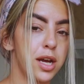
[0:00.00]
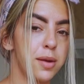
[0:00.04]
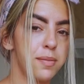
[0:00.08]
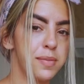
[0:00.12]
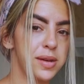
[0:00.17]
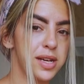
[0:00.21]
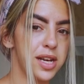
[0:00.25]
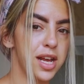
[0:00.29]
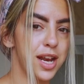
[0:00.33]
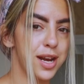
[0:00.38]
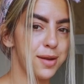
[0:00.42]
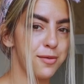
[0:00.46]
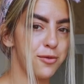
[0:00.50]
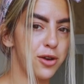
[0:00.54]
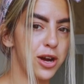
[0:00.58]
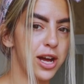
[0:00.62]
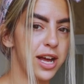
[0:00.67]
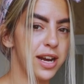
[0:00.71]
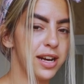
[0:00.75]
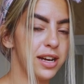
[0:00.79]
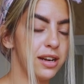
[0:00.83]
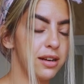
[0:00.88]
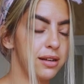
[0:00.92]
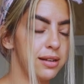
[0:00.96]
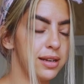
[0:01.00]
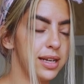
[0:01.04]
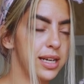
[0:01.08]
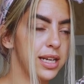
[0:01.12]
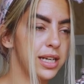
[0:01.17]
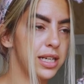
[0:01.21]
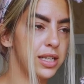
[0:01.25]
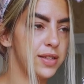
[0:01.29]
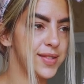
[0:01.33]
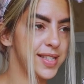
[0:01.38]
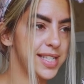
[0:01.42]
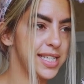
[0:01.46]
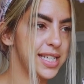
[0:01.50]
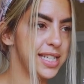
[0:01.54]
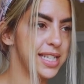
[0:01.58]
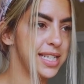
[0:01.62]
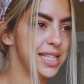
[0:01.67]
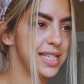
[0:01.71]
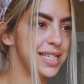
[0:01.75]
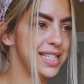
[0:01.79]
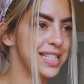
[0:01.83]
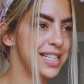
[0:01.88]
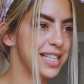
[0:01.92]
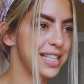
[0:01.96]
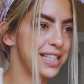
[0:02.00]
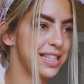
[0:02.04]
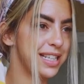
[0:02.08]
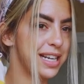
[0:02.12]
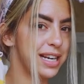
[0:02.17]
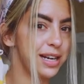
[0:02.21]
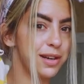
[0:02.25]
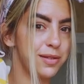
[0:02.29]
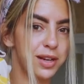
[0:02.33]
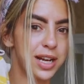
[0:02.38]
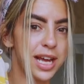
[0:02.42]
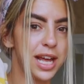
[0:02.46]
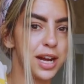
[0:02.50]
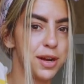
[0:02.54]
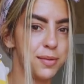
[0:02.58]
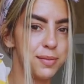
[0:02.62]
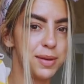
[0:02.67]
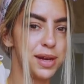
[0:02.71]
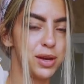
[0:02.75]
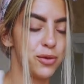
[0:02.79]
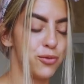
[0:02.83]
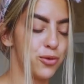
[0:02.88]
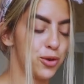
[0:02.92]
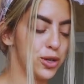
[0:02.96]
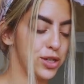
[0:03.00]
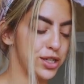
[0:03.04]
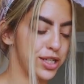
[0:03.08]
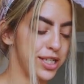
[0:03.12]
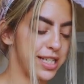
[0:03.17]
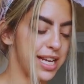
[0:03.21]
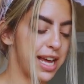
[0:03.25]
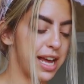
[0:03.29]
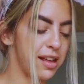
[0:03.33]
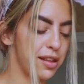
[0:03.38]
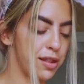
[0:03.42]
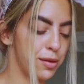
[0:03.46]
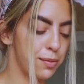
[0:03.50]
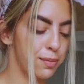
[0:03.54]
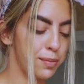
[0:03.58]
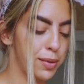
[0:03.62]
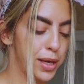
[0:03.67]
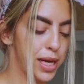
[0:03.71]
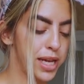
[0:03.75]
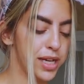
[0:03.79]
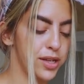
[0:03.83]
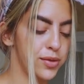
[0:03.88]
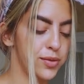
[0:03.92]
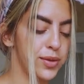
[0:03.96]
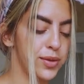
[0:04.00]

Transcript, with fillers: got banana one. He loves these. They're kind of being worn to death, but